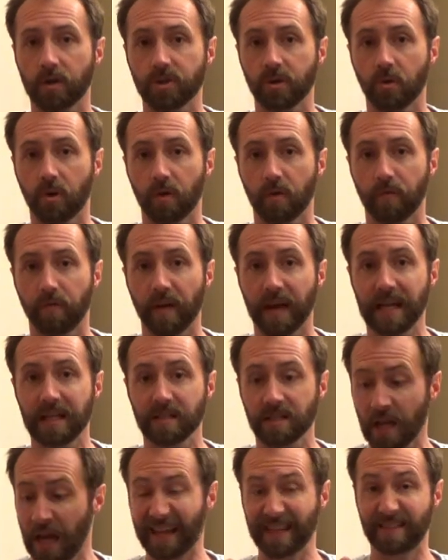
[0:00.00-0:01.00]
to her
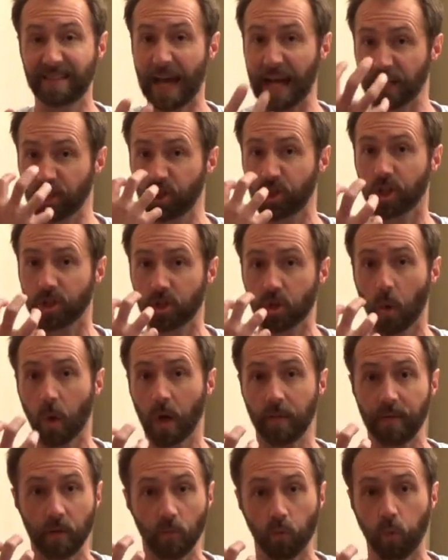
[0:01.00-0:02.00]
face because that's just
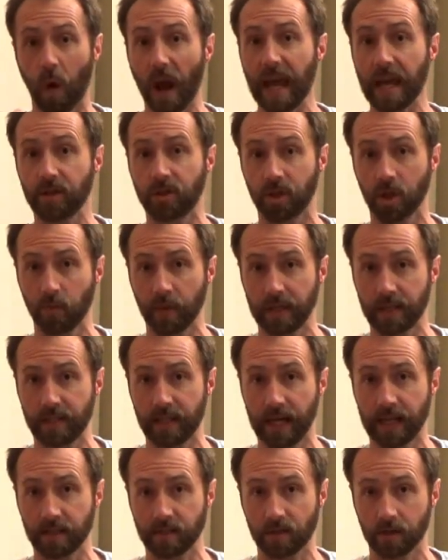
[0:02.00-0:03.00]
going to be way too
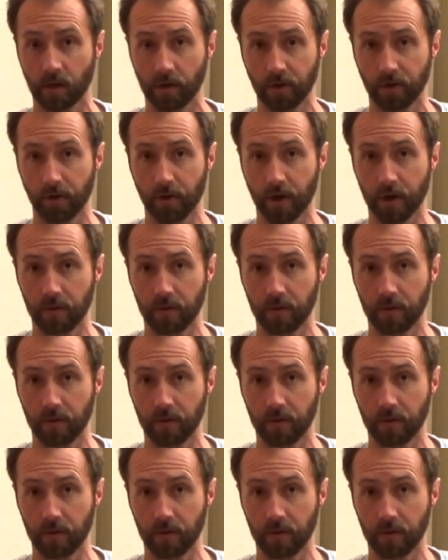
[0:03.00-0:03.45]
intense on her